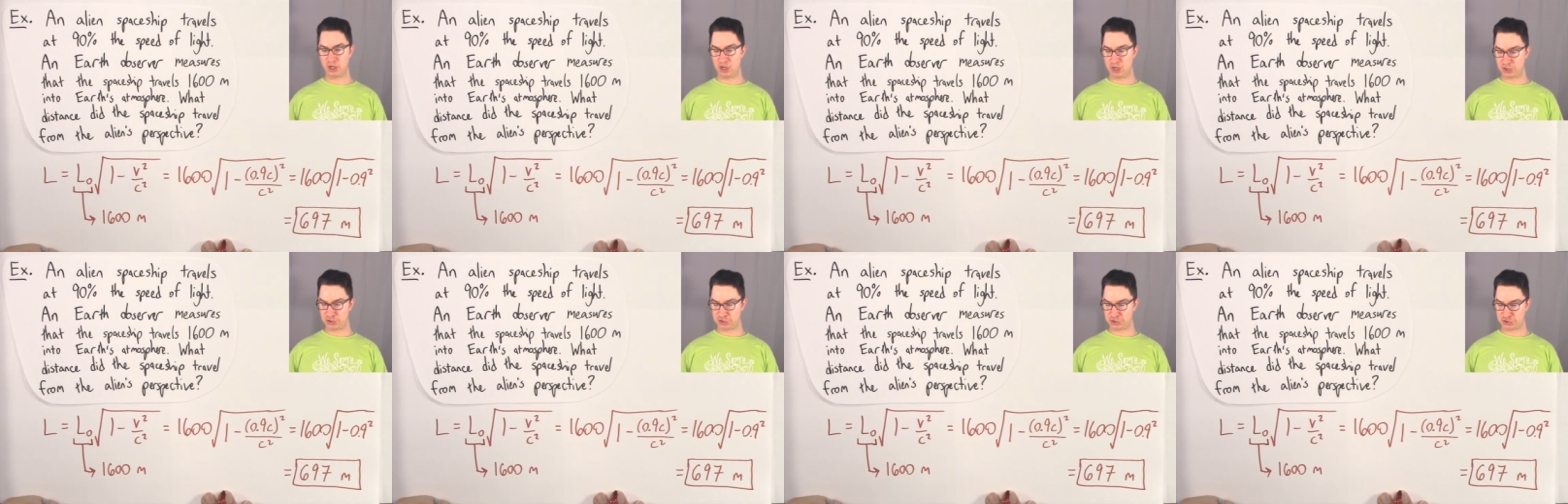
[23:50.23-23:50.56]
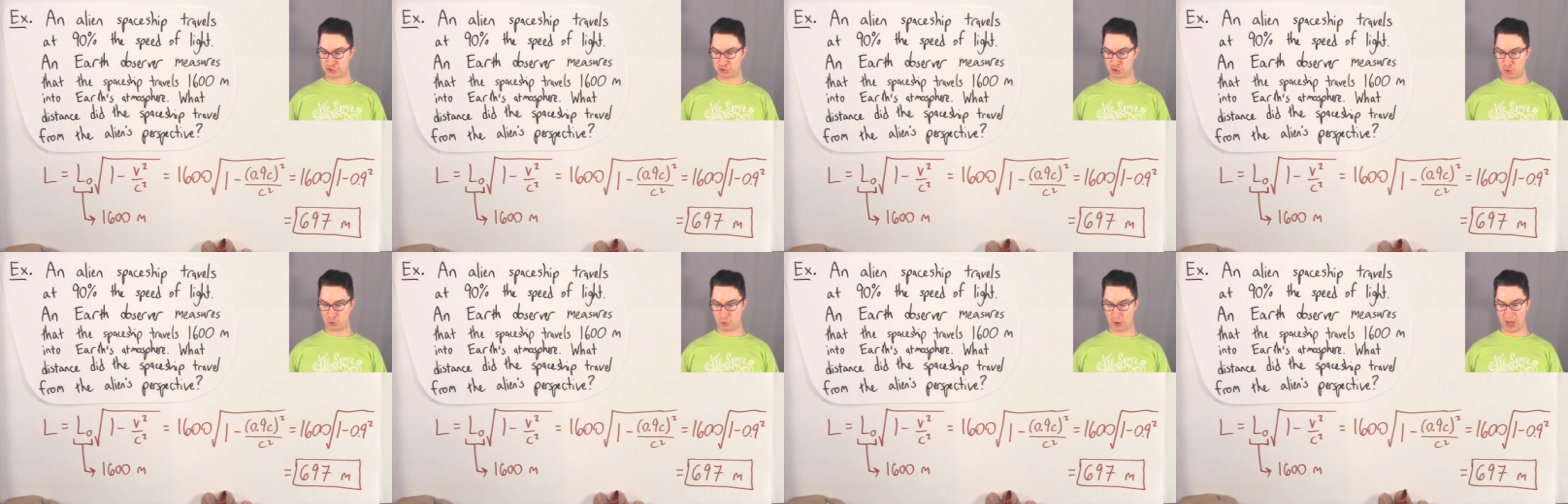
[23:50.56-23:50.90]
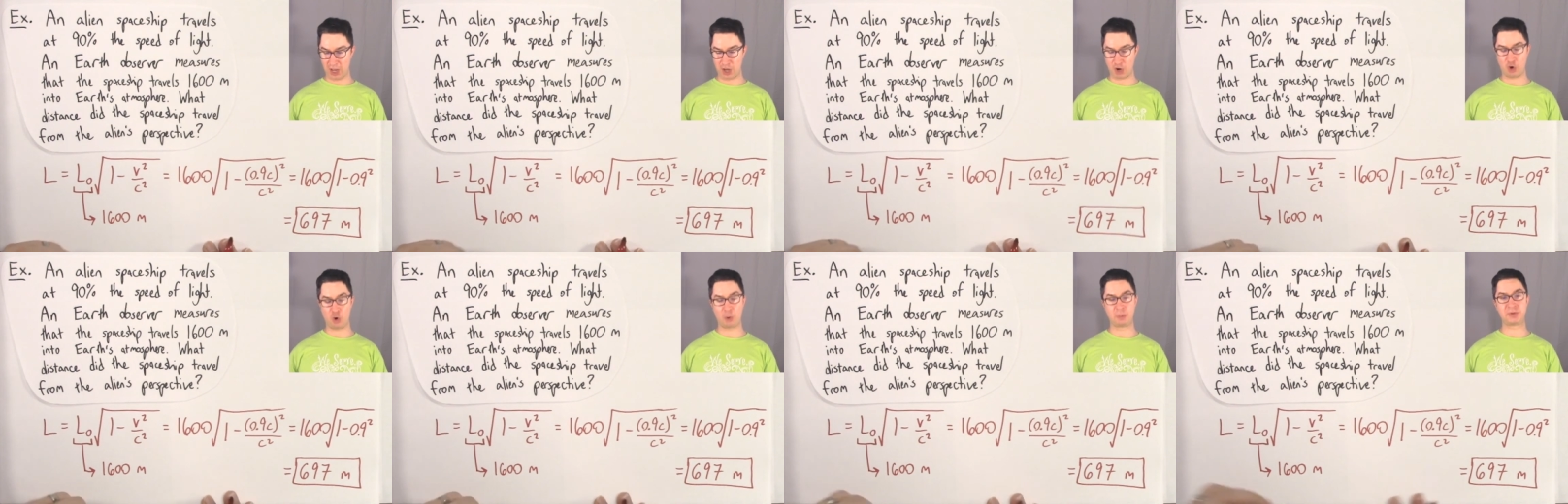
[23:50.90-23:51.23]
So I
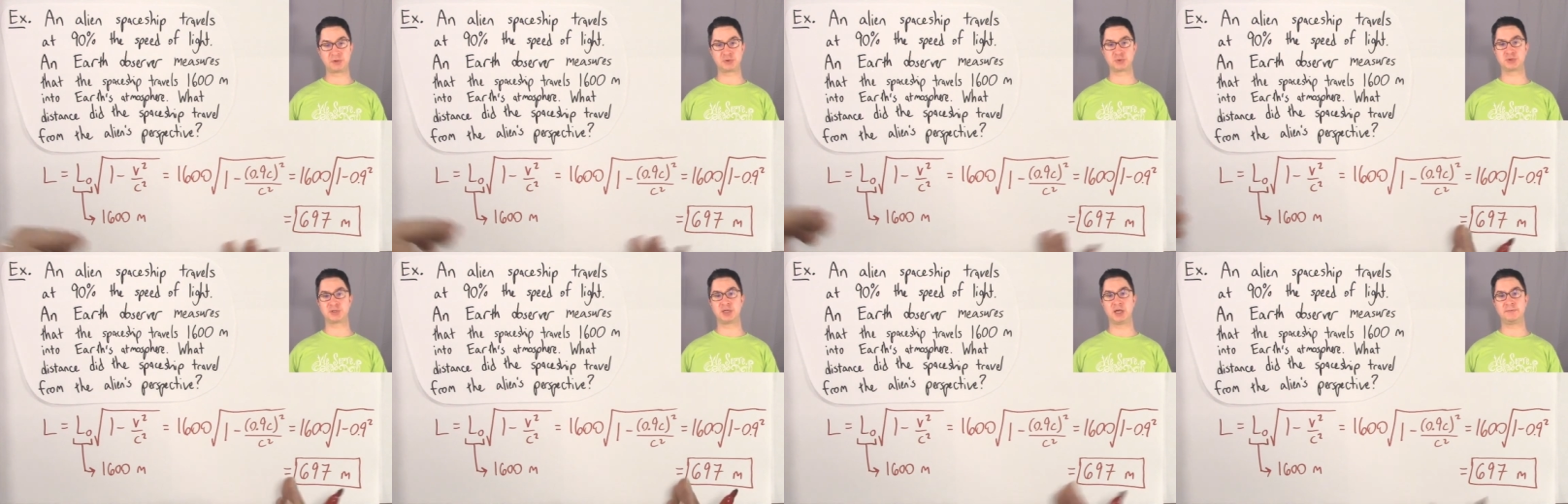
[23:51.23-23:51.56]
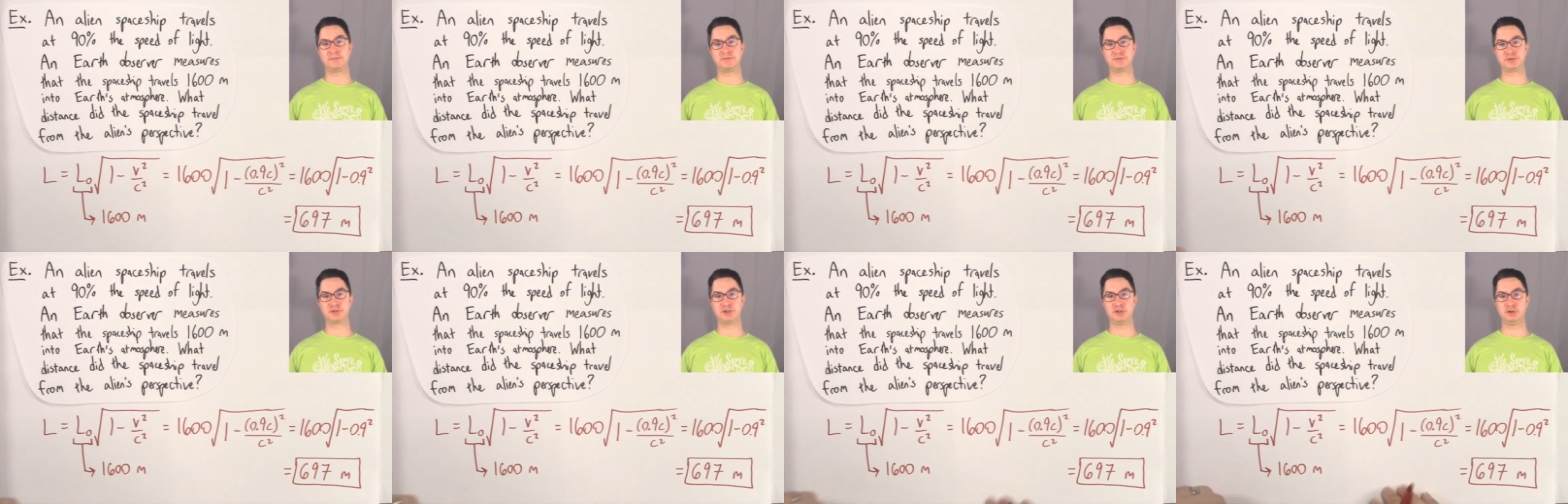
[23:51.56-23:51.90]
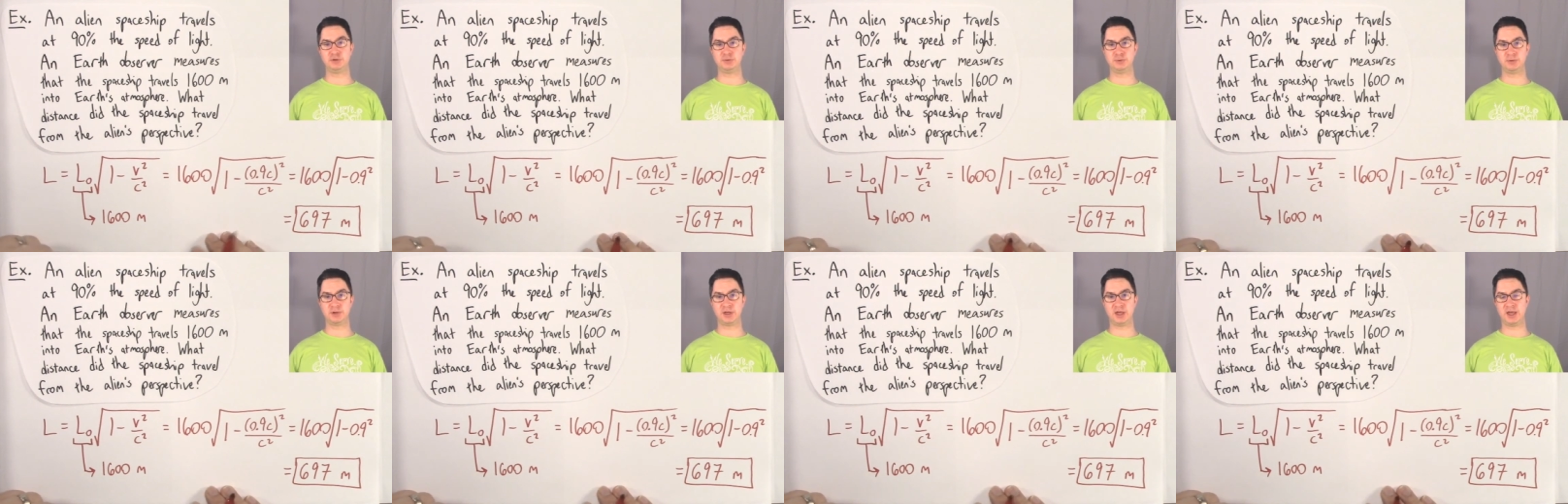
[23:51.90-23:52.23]
hope this was helpful to
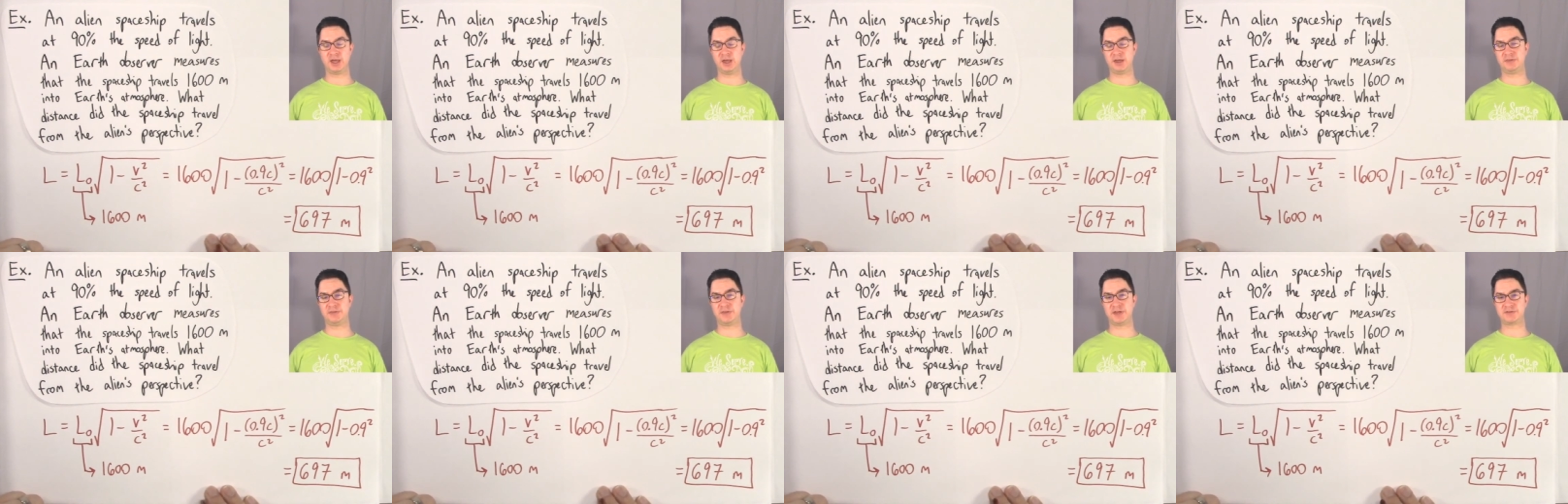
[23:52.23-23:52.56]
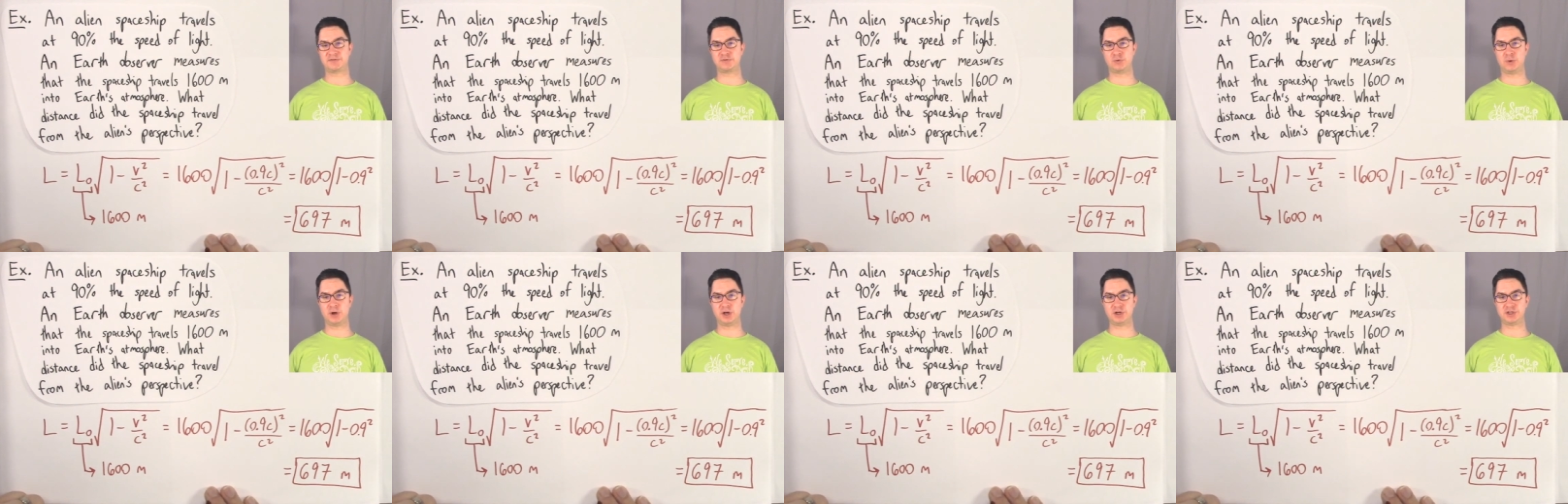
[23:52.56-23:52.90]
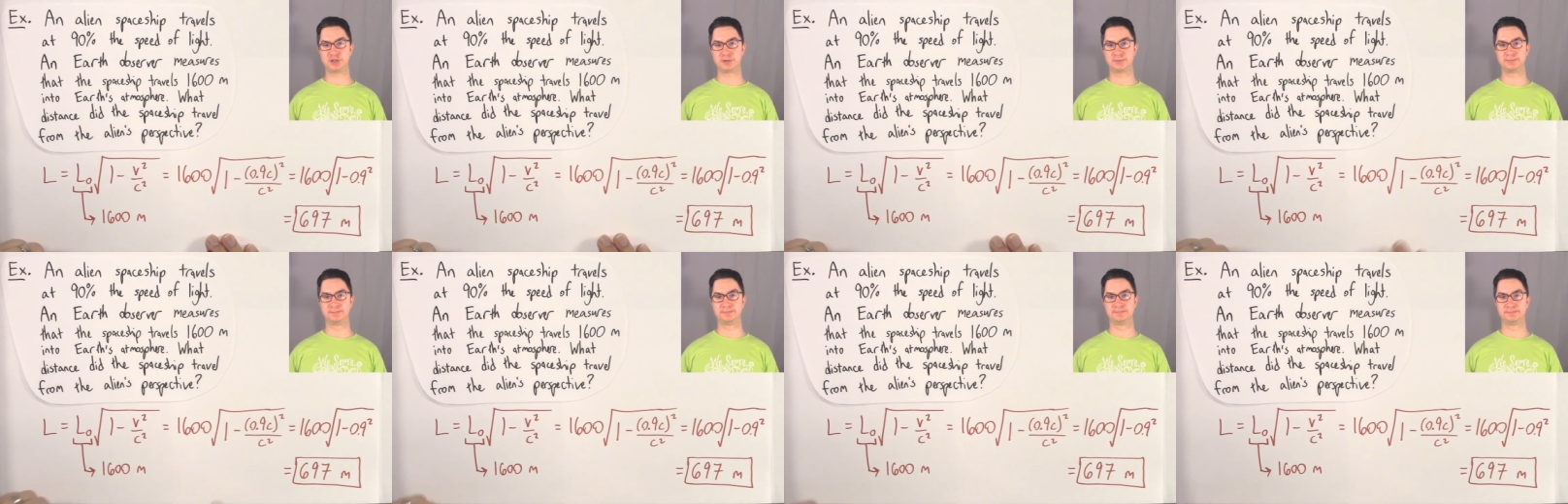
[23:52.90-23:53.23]
you, and thanks for watching.